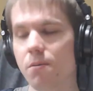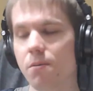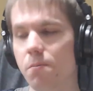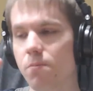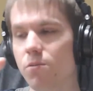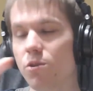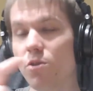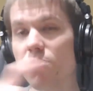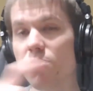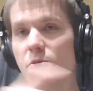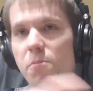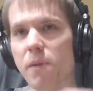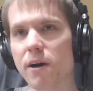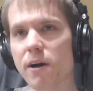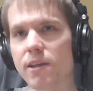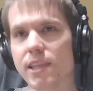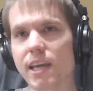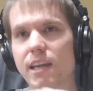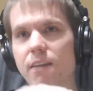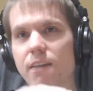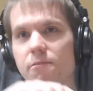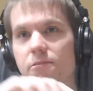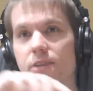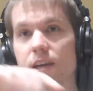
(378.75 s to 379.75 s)
know about
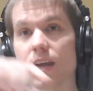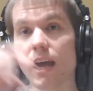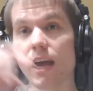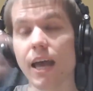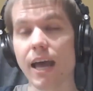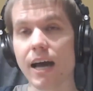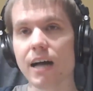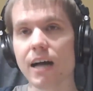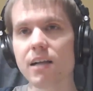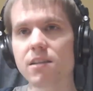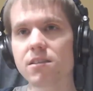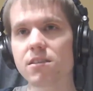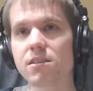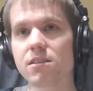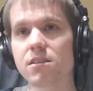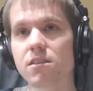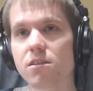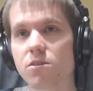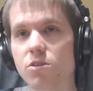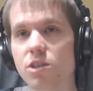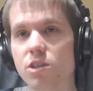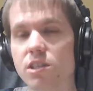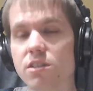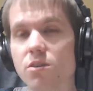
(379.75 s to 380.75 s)
anything else,
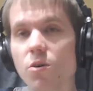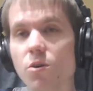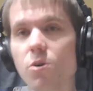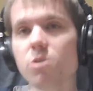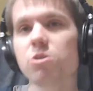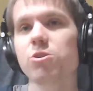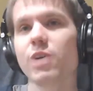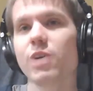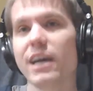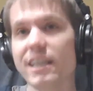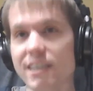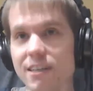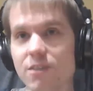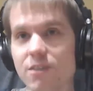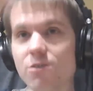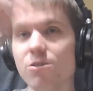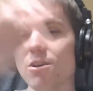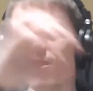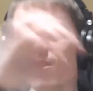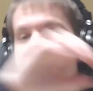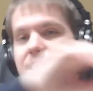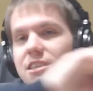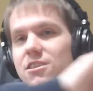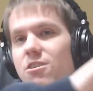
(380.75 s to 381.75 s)
you just also add it to
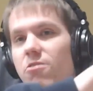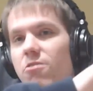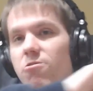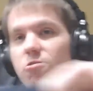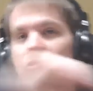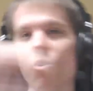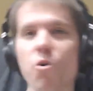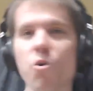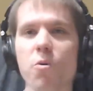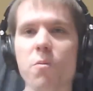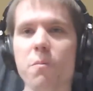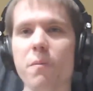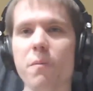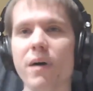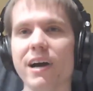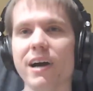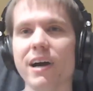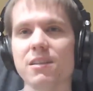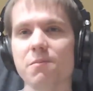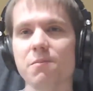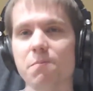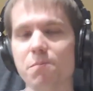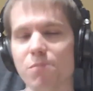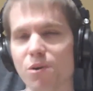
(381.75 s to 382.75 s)
the list of
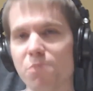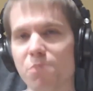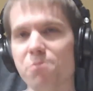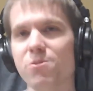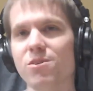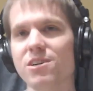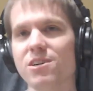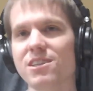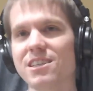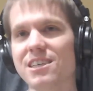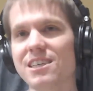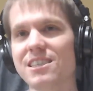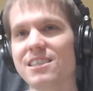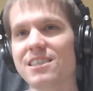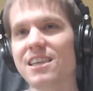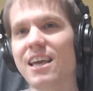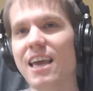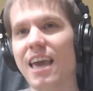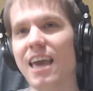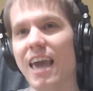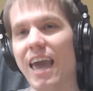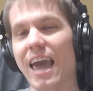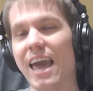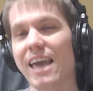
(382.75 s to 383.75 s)
combined properties
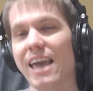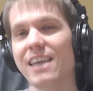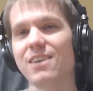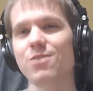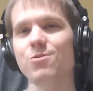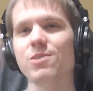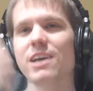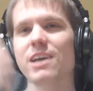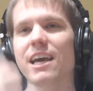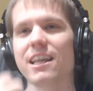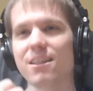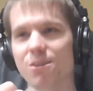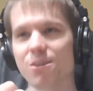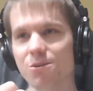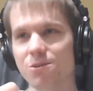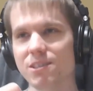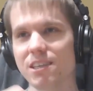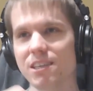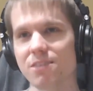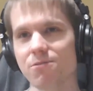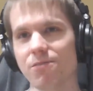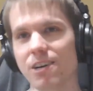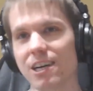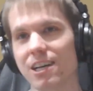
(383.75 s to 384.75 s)
and you get those
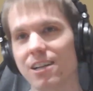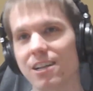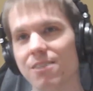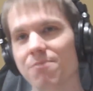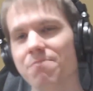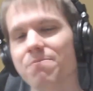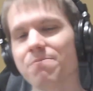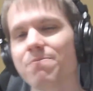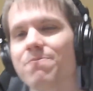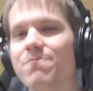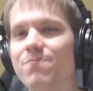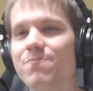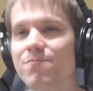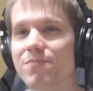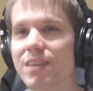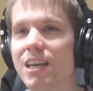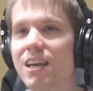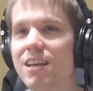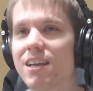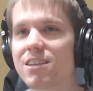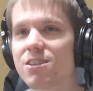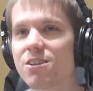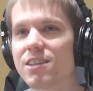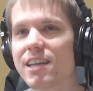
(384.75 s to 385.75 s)
as well.
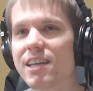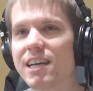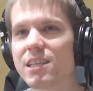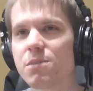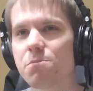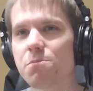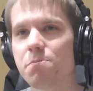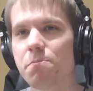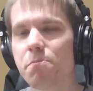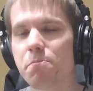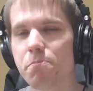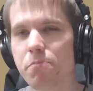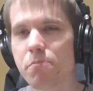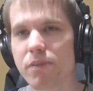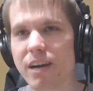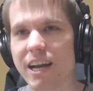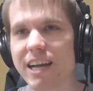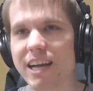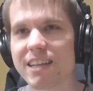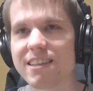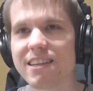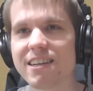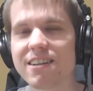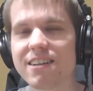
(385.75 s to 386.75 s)
So that's
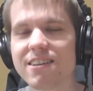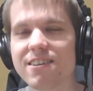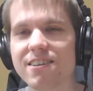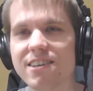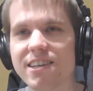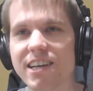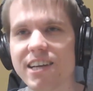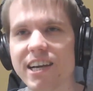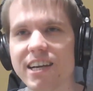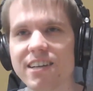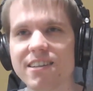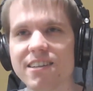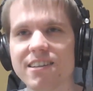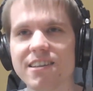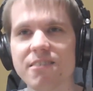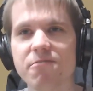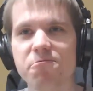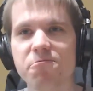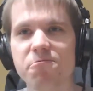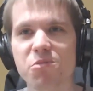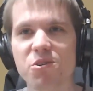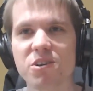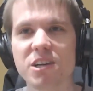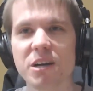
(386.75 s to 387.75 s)
practically
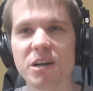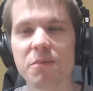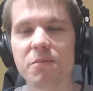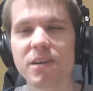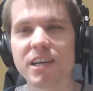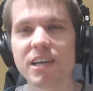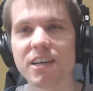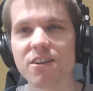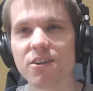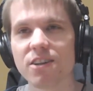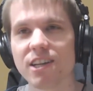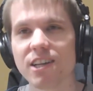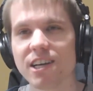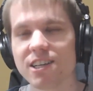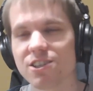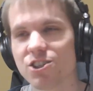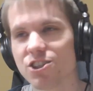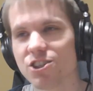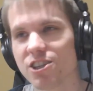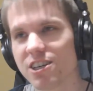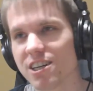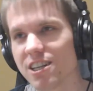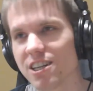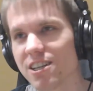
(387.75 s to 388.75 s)
reactive programming in a
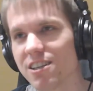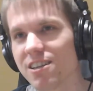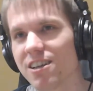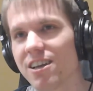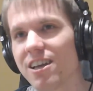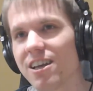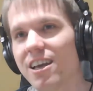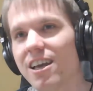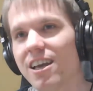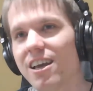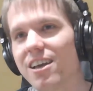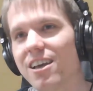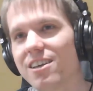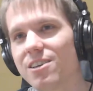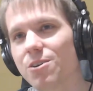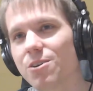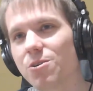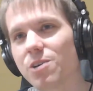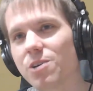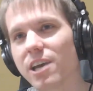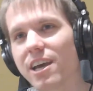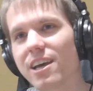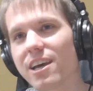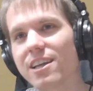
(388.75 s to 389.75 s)
nutshell.
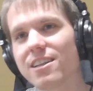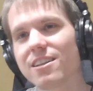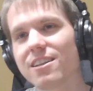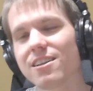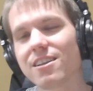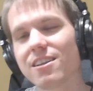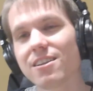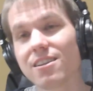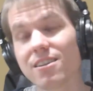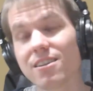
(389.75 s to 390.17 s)
You can